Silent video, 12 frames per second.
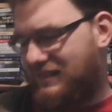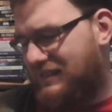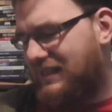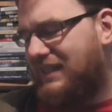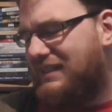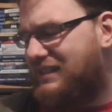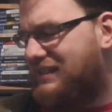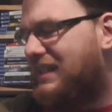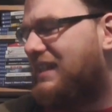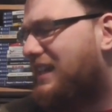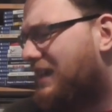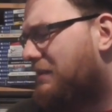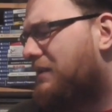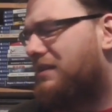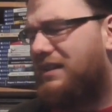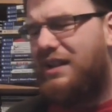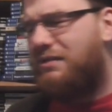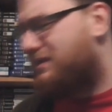It's like, just thinking about
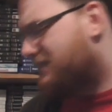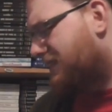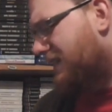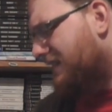it now, it's